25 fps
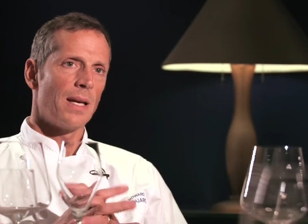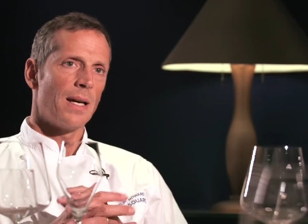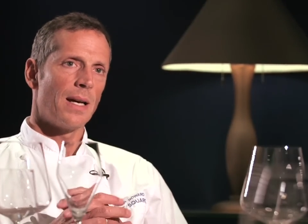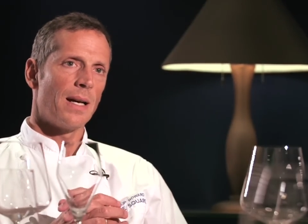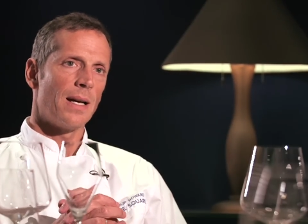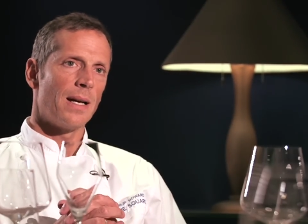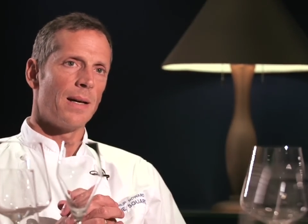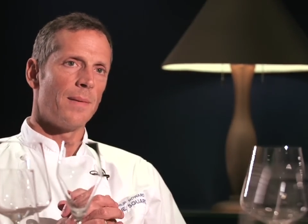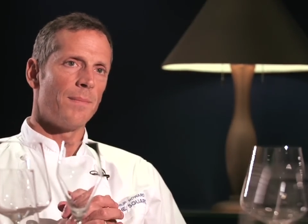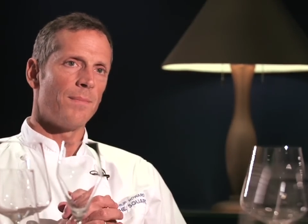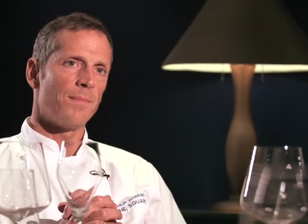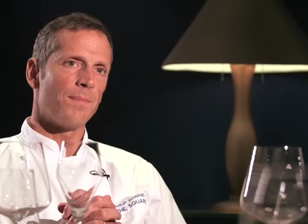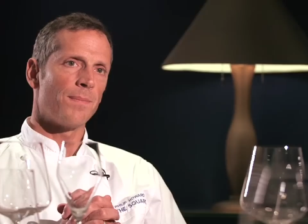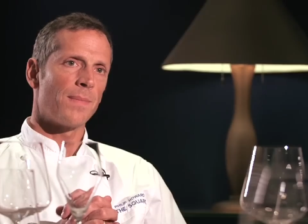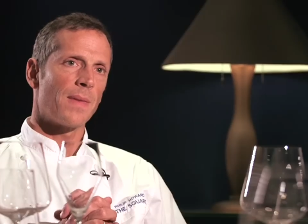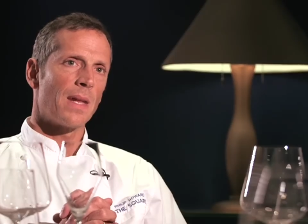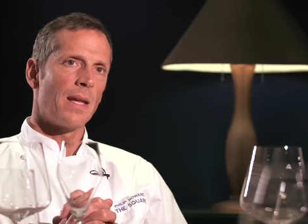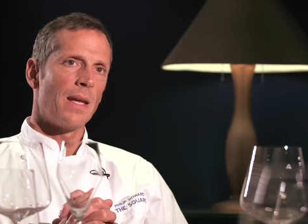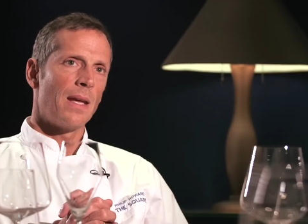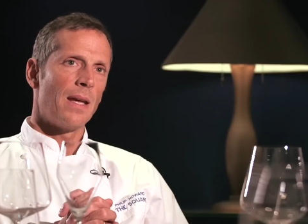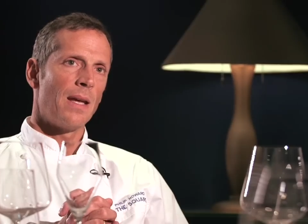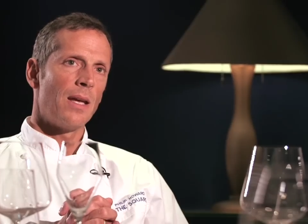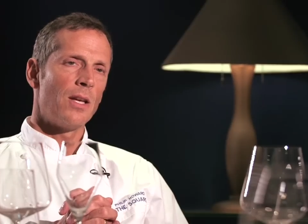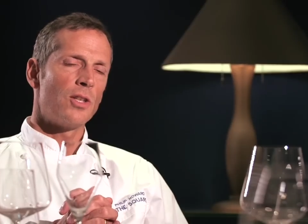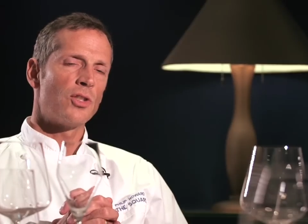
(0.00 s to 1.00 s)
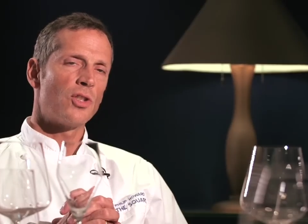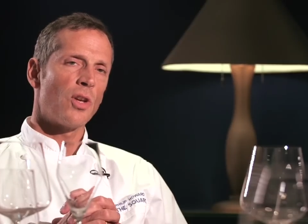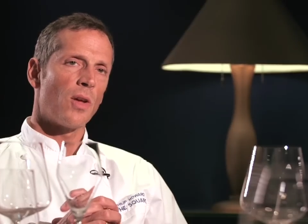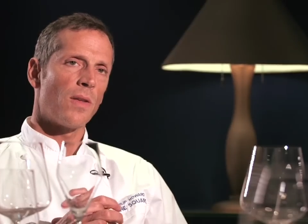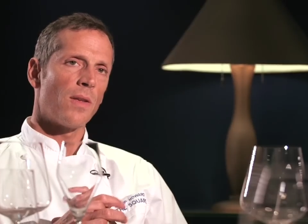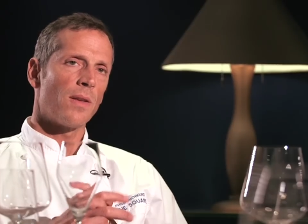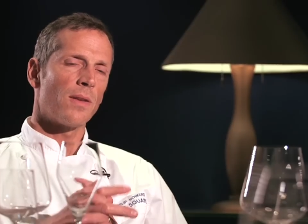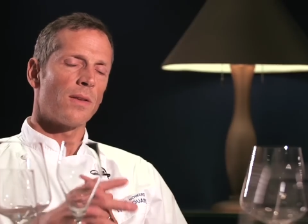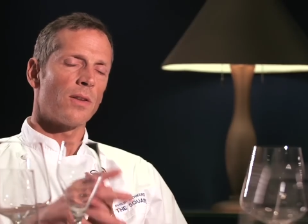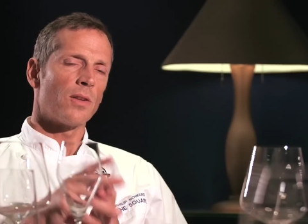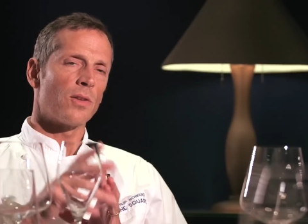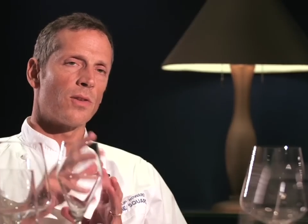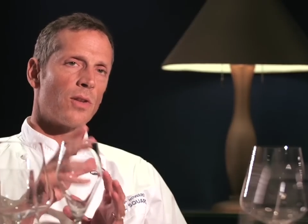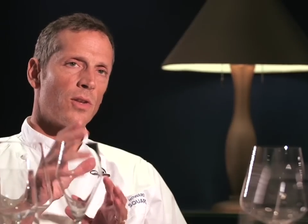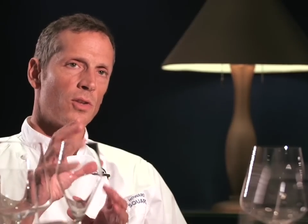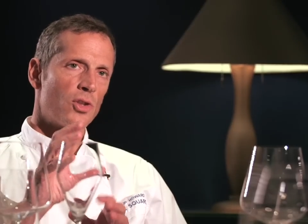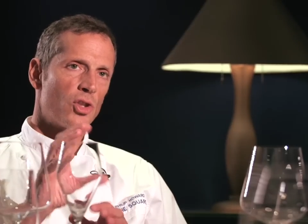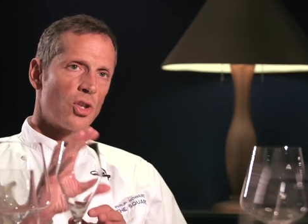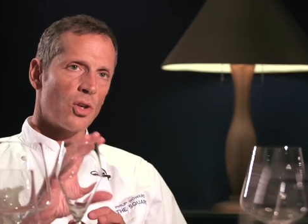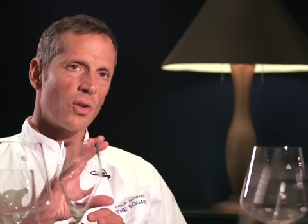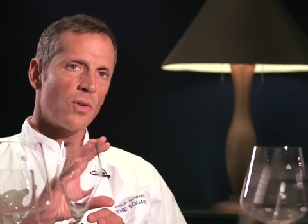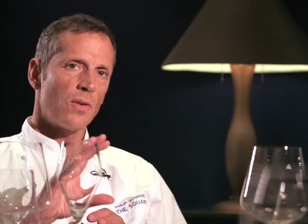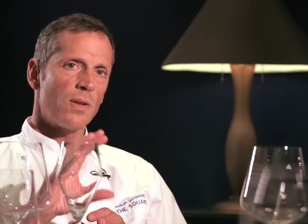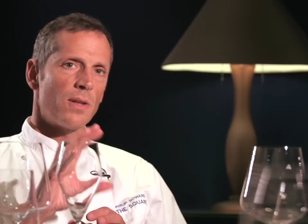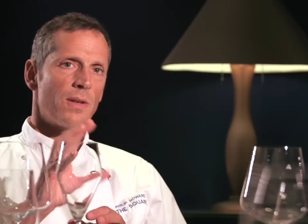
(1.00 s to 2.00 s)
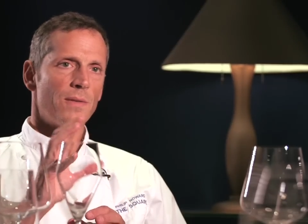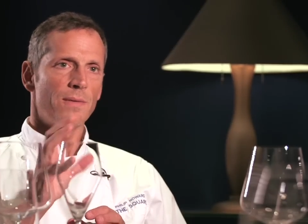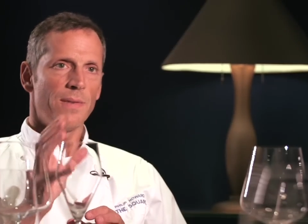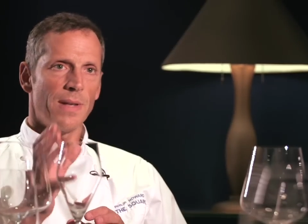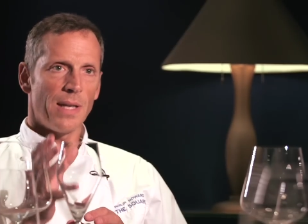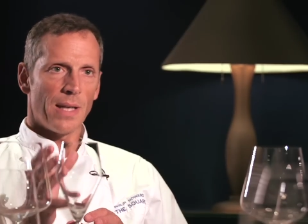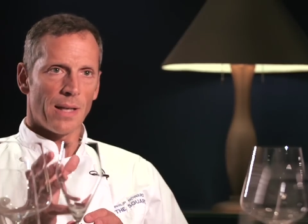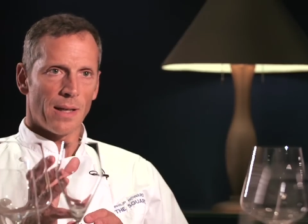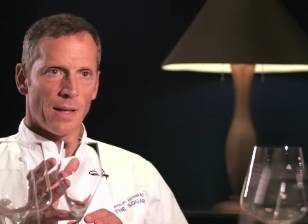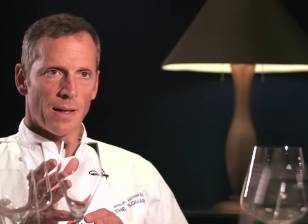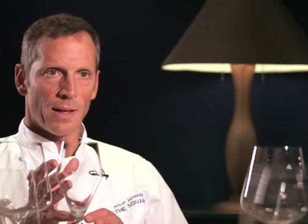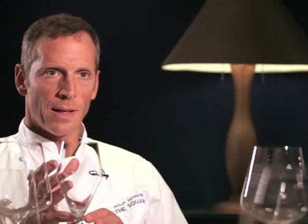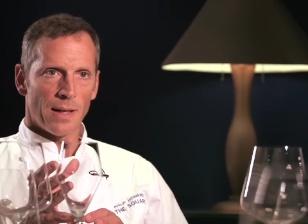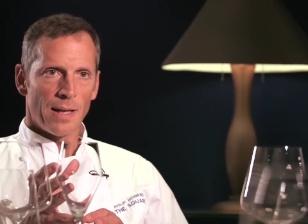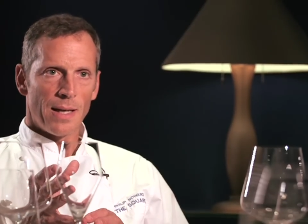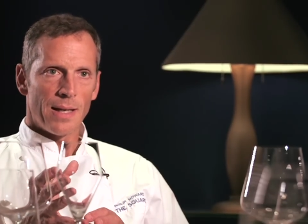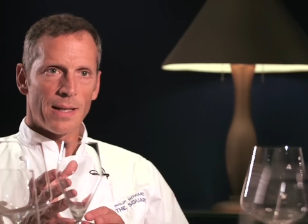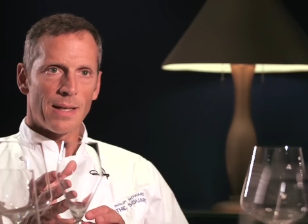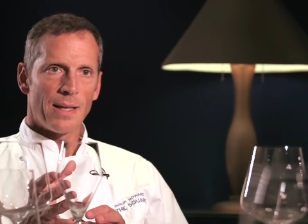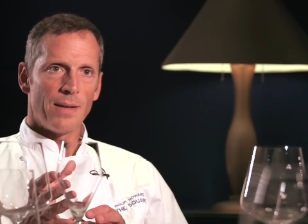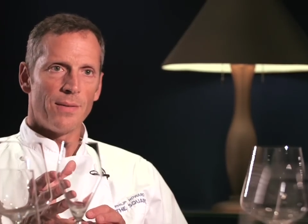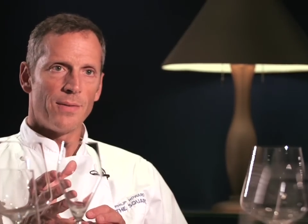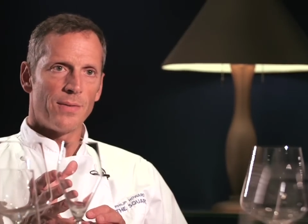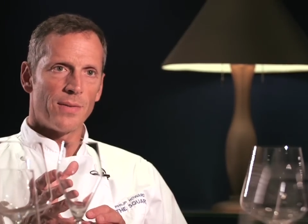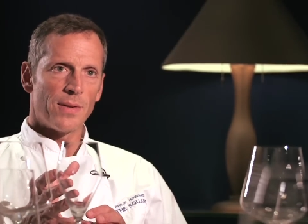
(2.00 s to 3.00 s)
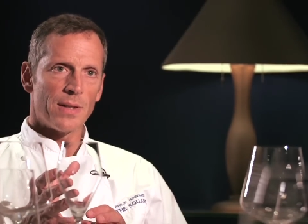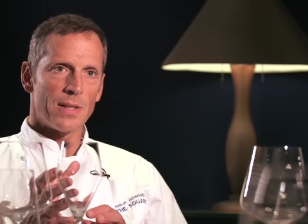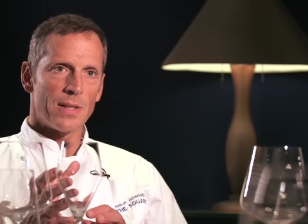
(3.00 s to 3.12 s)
So that the sugar and the vinegar gives